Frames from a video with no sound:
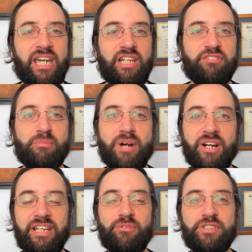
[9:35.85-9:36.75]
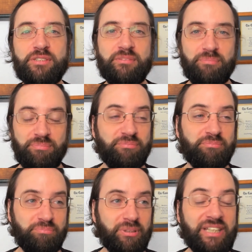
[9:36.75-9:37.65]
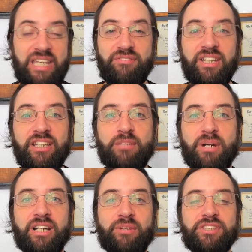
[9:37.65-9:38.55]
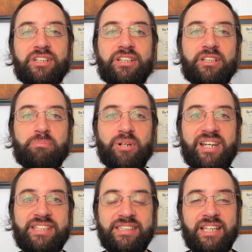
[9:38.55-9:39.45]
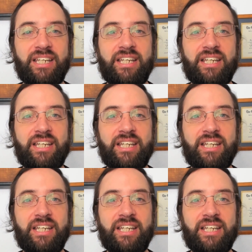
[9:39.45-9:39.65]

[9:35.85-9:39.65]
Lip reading: And if the market was believing and the market was starting to price